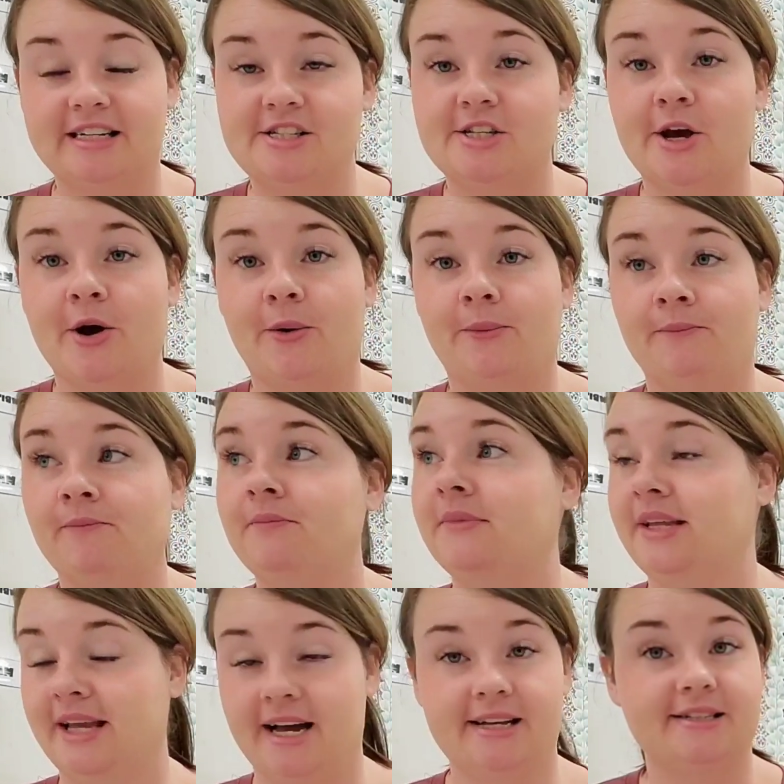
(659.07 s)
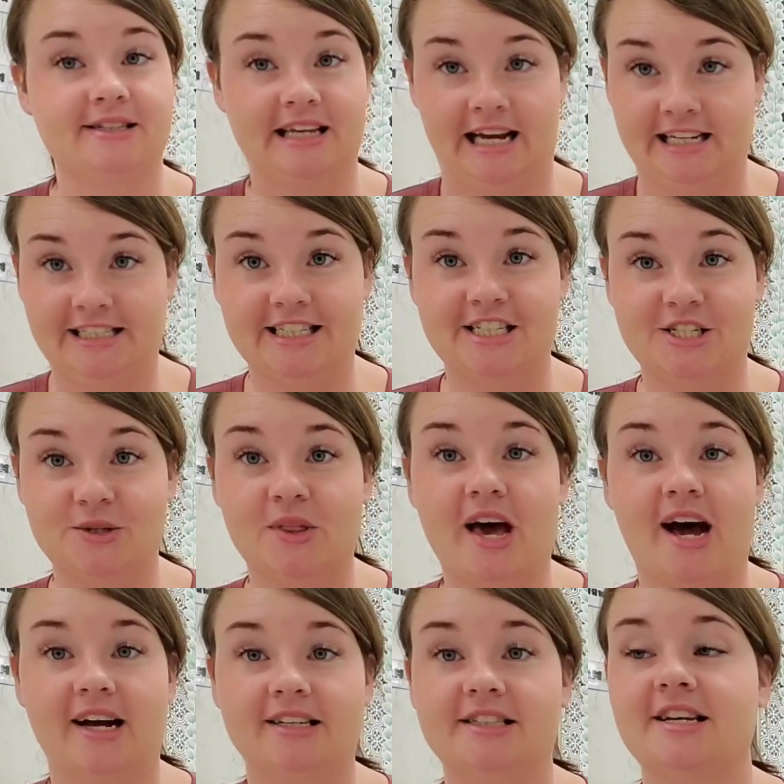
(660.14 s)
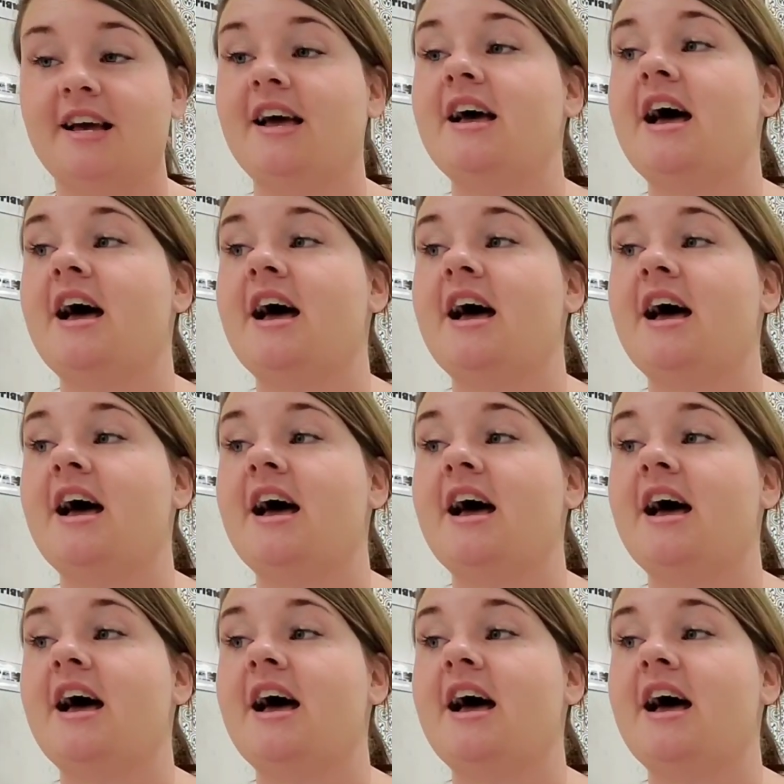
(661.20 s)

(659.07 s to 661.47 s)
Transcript: And so yes, I did do that.